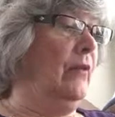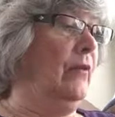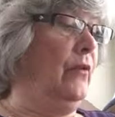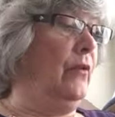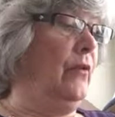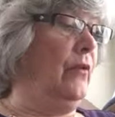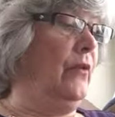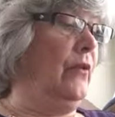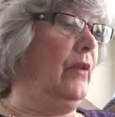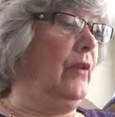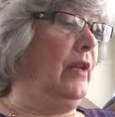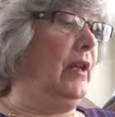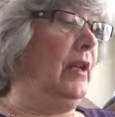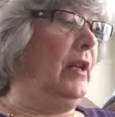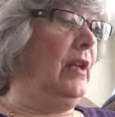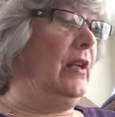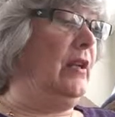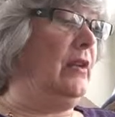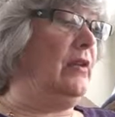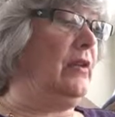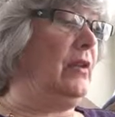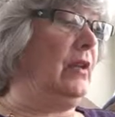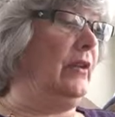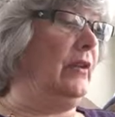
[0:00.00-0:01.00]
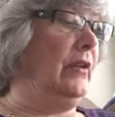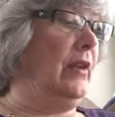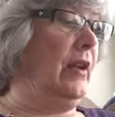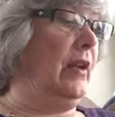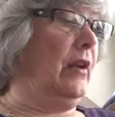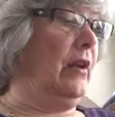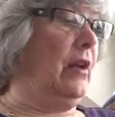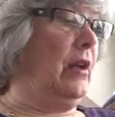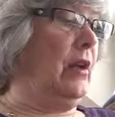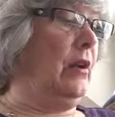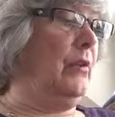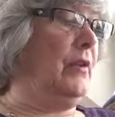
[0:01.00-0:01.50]
For the needy shall
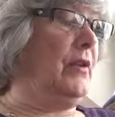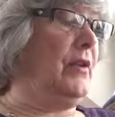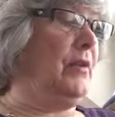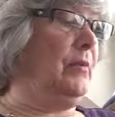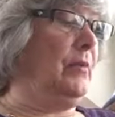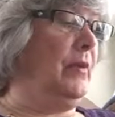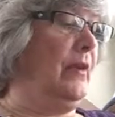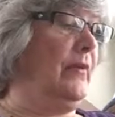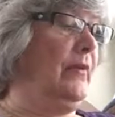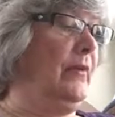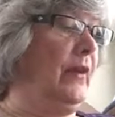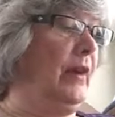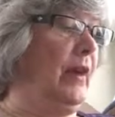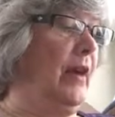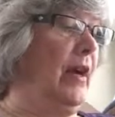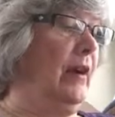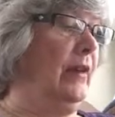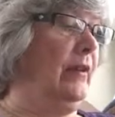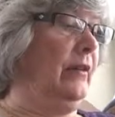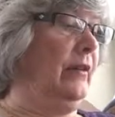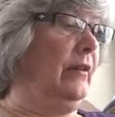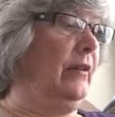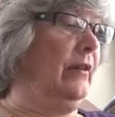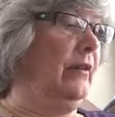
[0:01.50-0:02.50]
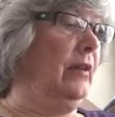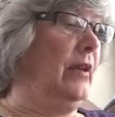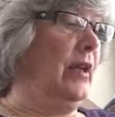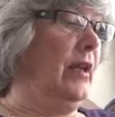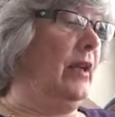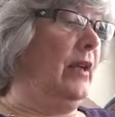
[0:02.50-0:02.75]
not always be forgotten.